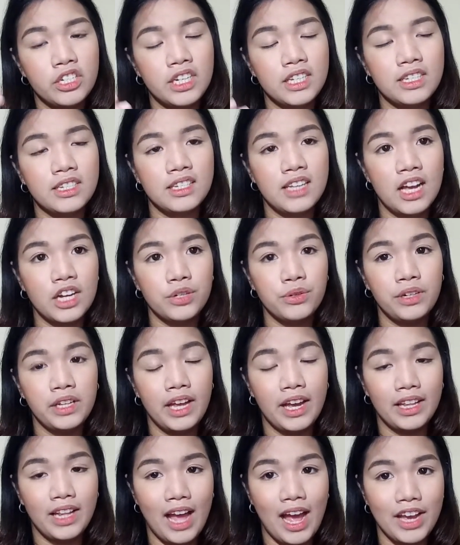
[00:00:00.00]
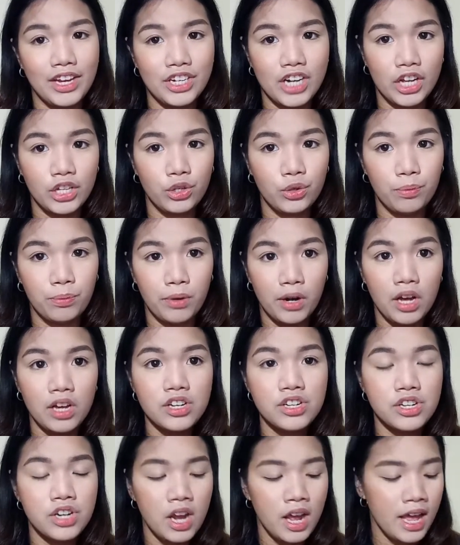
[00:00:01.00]
This is actually an eyeshadow
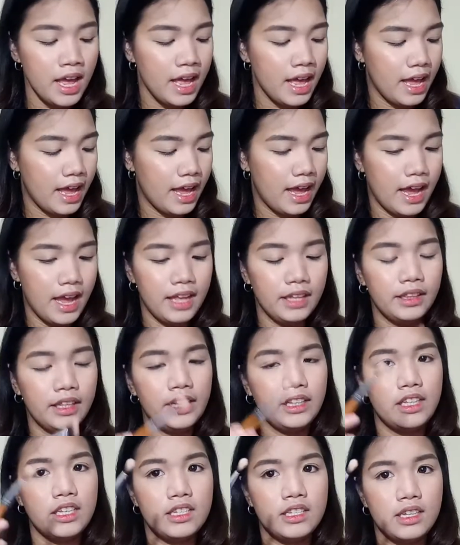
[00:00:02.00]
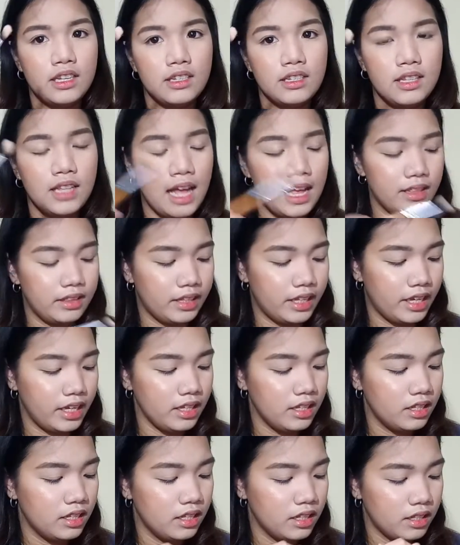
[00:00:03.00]
brush, and it is slanted.